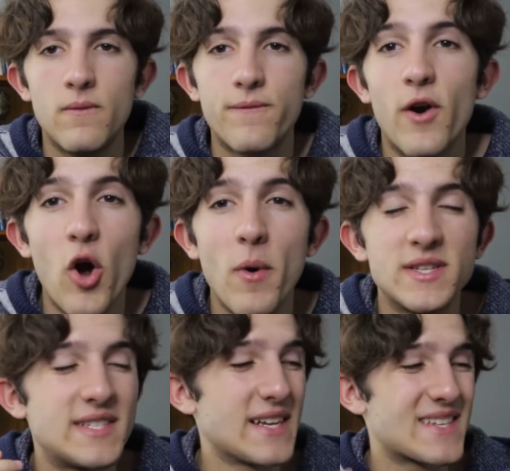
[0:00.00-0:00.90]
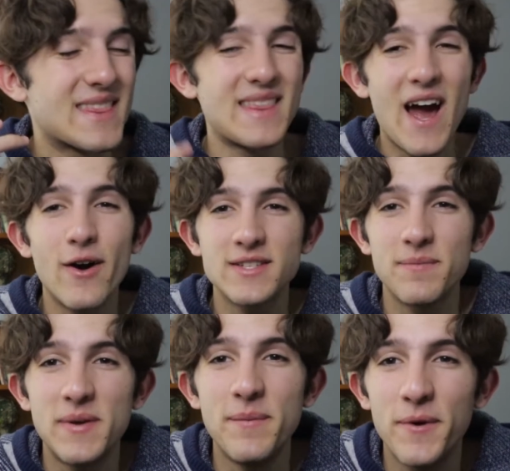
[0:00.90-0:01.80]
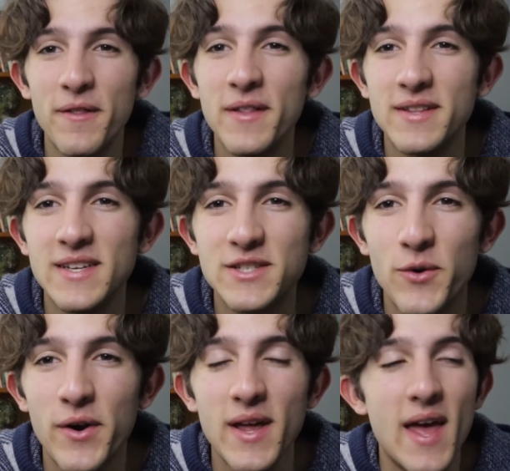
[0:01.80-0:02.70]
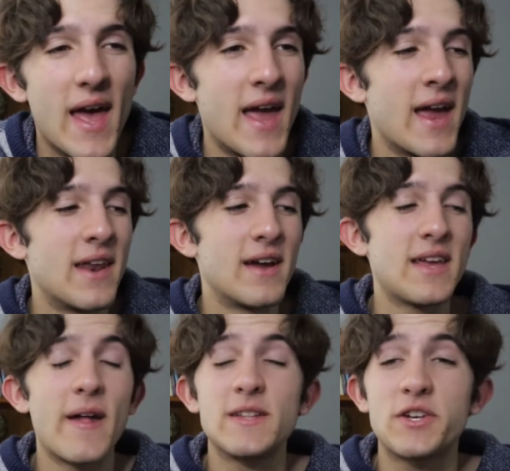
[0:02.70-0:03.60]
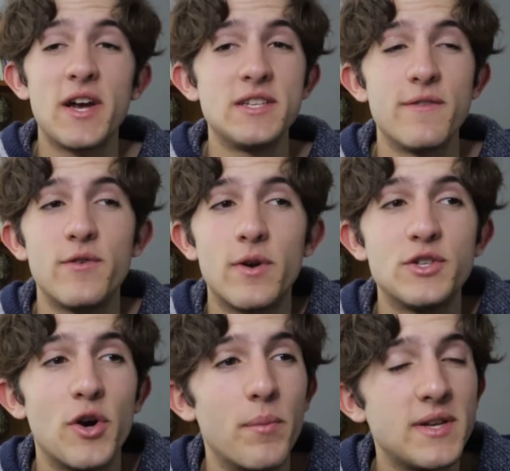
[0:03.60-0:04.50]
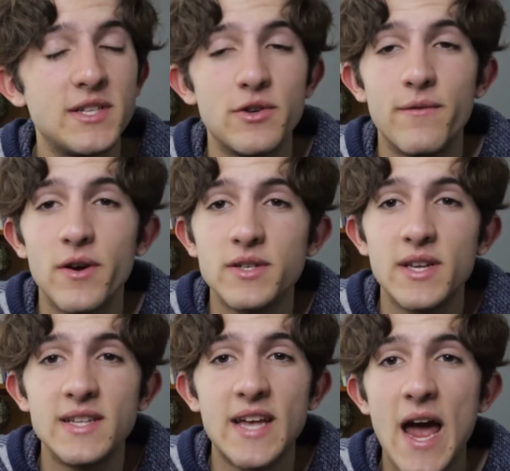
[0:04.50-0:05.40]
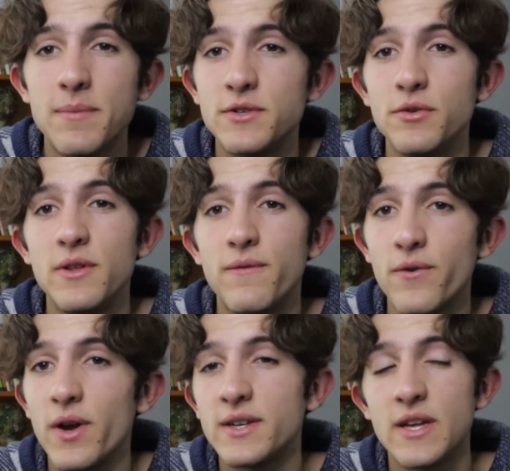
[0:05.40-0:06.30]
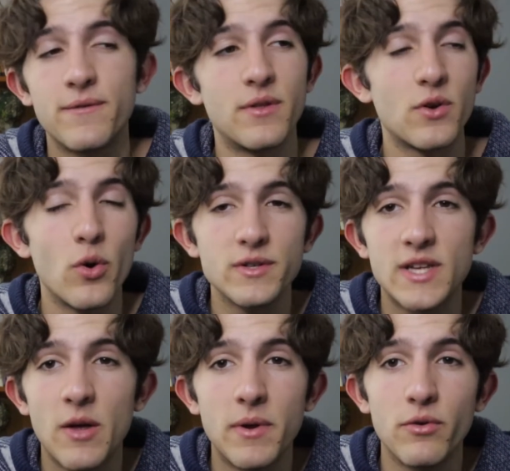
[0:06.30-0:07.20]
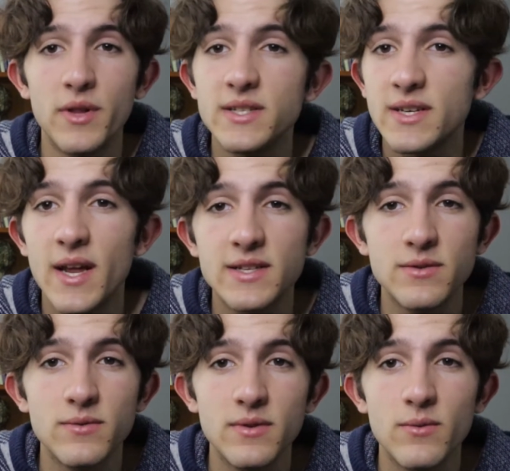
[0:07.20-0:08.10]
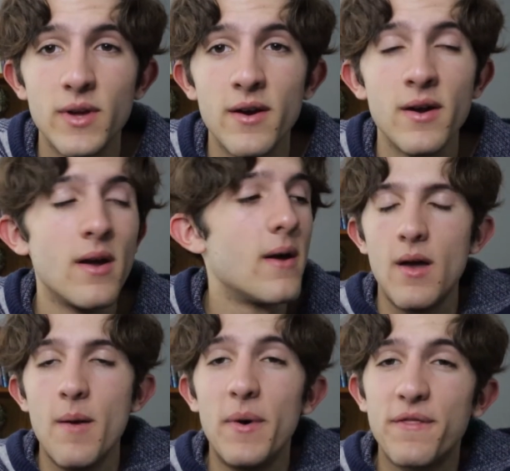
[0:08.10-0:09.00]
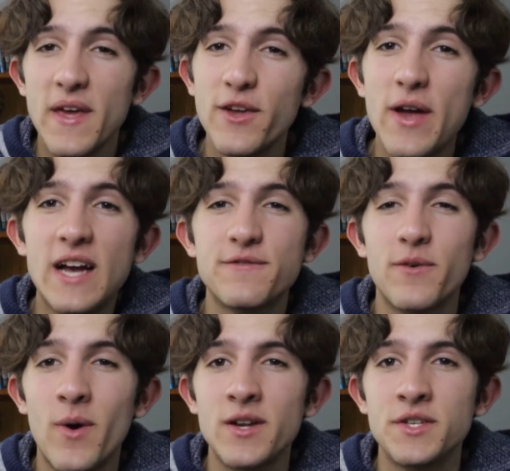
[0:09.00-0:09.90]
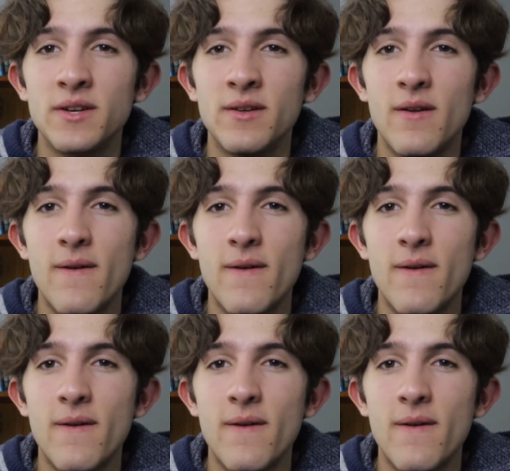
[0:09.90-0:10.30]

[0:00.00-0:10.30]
for almost 6,000 people in the Discord. And yeah, it's crazy. If you want to join Blixes University, it's absolutely free, except for the course that I'll be releasing next year. But thank you guys for watching.